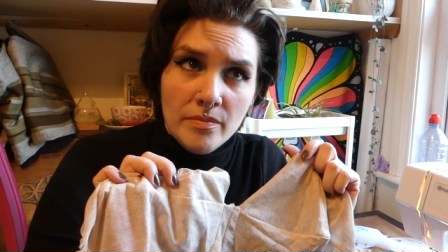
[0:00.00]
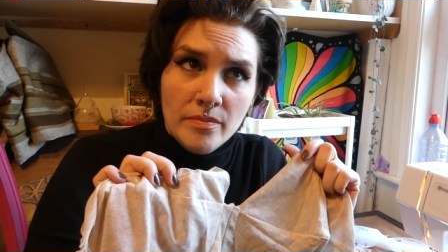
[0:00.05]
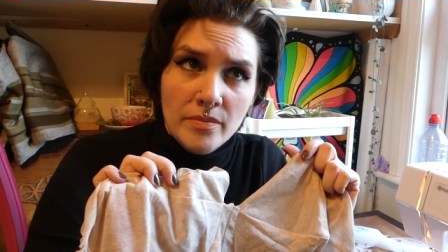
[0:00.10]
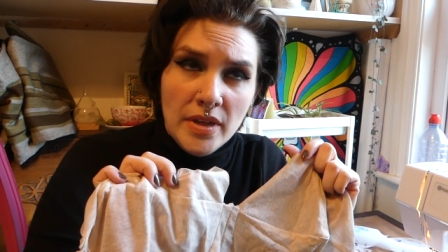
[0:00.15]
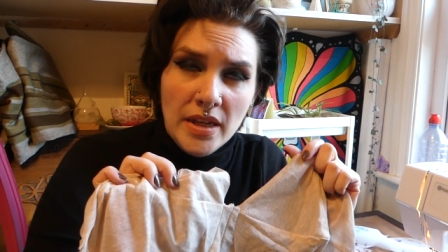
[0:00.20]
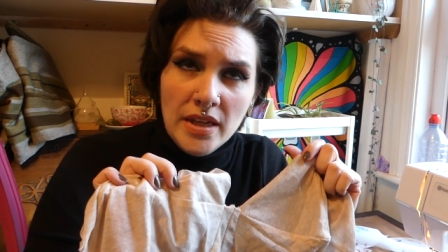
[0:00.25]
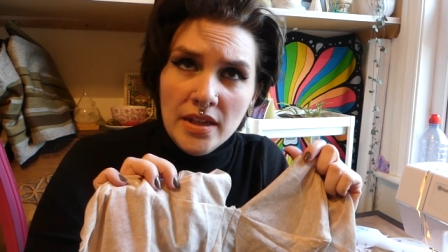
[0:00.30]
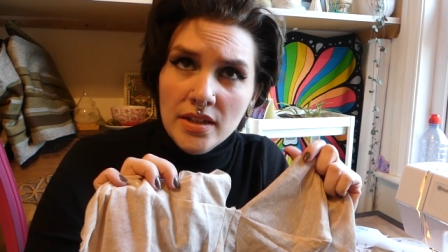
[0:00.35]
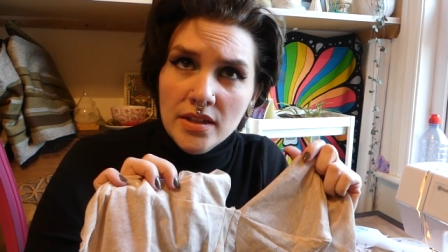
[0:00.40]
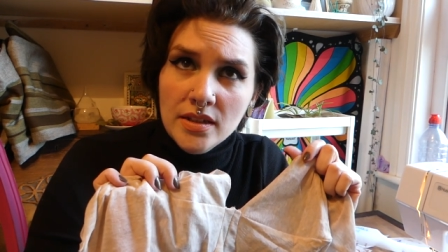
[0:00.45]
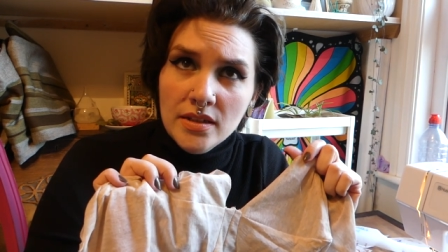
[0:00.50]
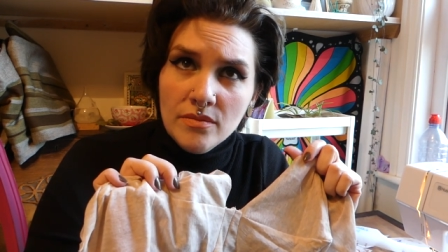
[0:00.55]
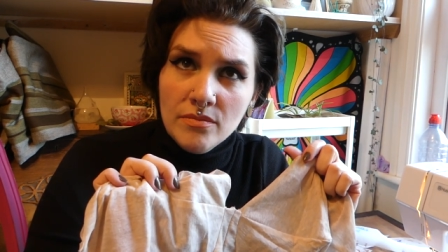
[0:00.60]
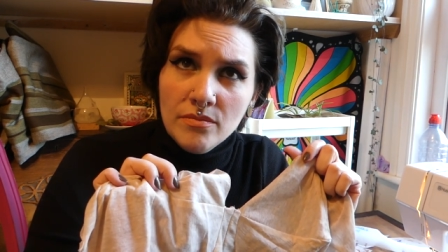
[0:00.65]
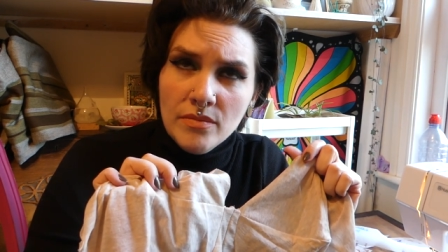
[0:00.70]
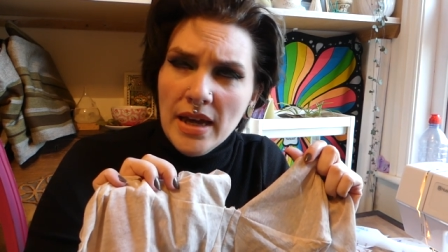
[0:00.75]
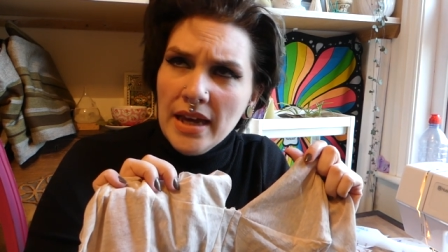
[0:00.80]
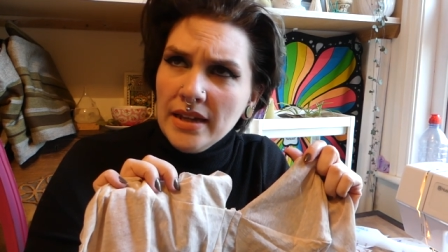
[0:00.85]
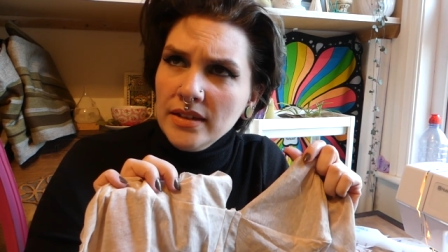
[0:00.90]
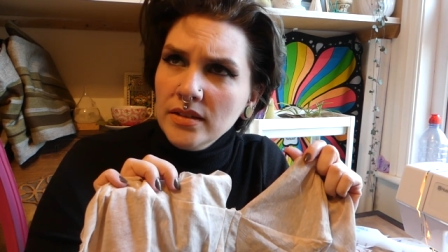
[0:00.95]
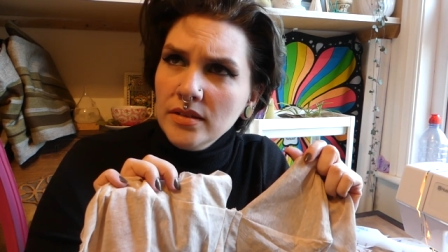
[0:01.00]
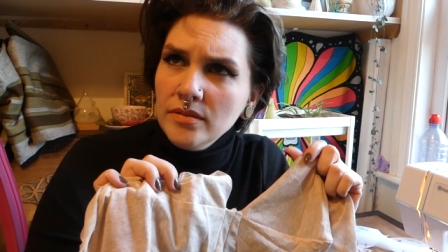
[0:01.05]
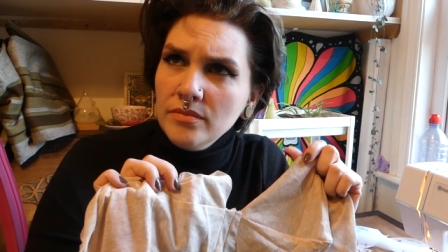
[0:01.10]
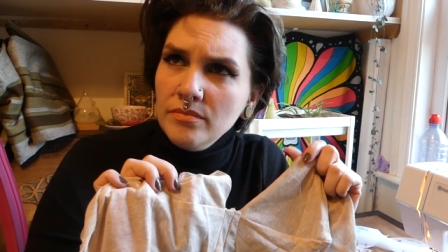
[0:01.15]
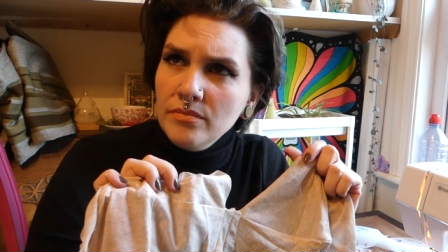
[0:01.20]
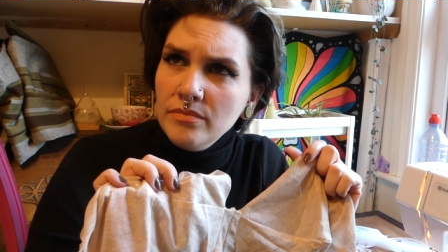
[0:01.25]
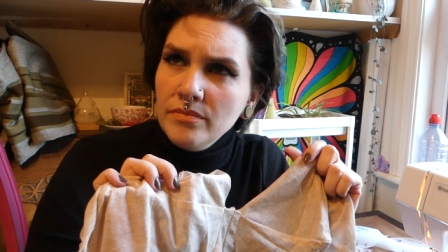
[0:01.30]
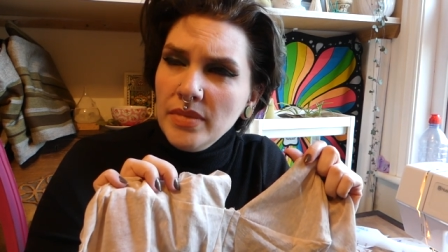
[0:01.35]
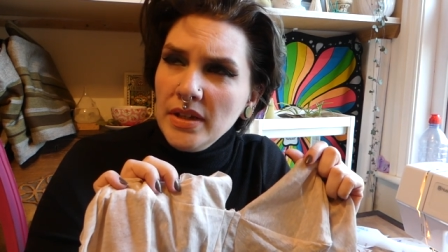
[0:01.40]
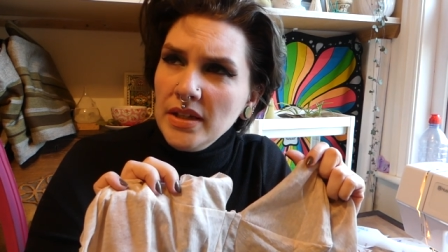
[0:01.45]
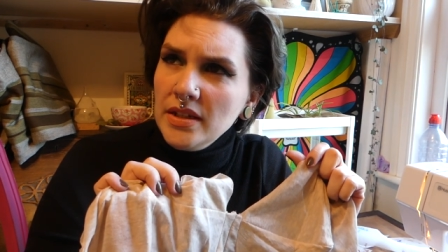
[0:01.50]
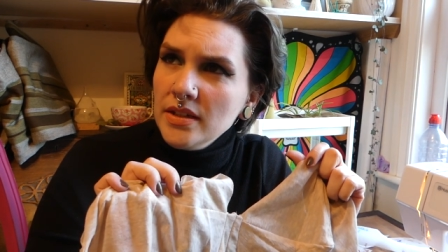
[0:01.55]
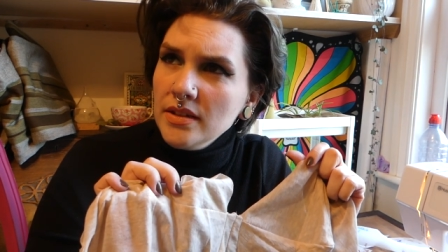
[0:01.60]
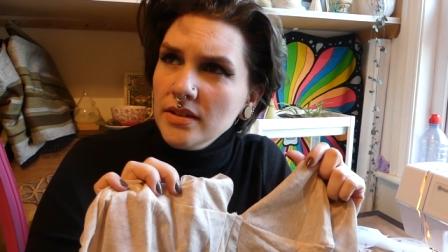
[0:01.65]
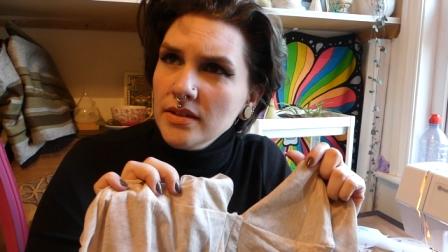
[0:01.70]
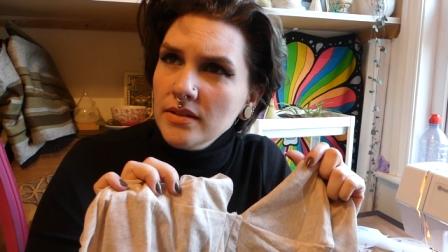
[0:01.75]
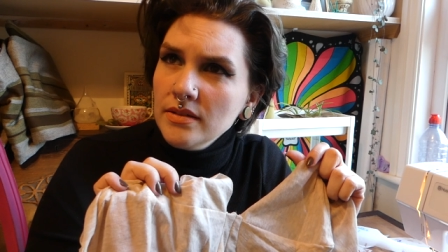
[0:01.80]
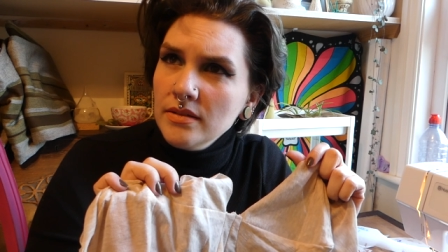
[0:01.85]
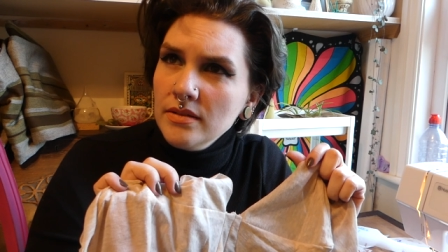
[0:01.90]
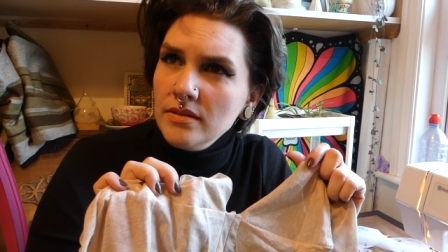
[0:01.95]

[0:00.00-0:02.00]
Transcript: piece, pattern pieces.